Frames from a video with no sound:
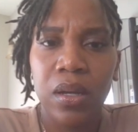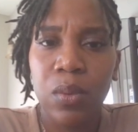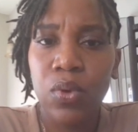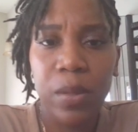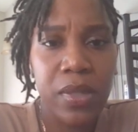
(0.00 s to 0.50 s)

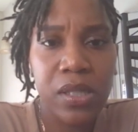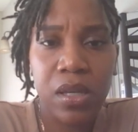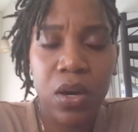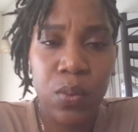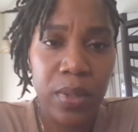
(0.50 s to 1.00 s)
an appointment
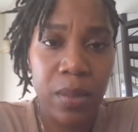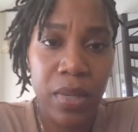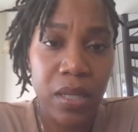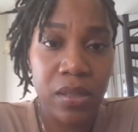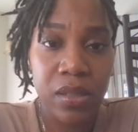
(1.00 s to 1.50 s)
to open a
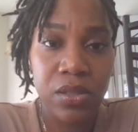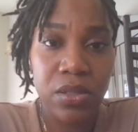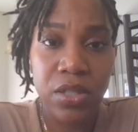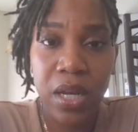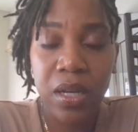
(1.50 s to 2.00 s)

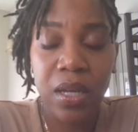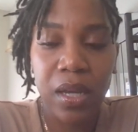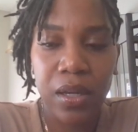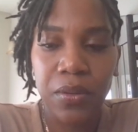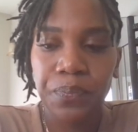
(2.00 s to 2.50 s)
business checking
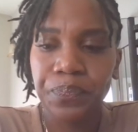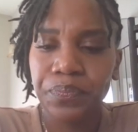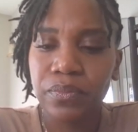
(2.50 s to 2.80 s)
account.